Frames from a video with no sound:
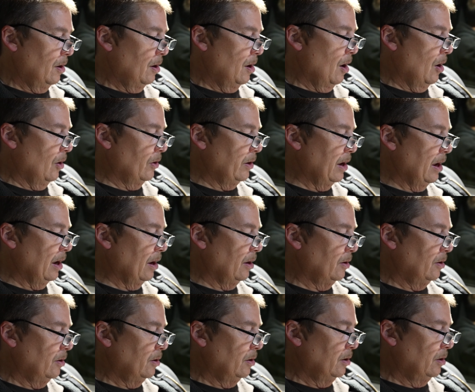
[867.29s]
Oh yeah,
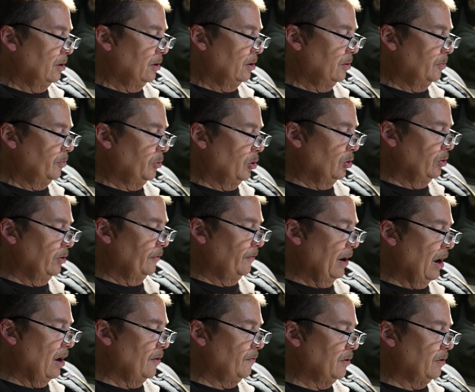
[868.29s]
pulled the valve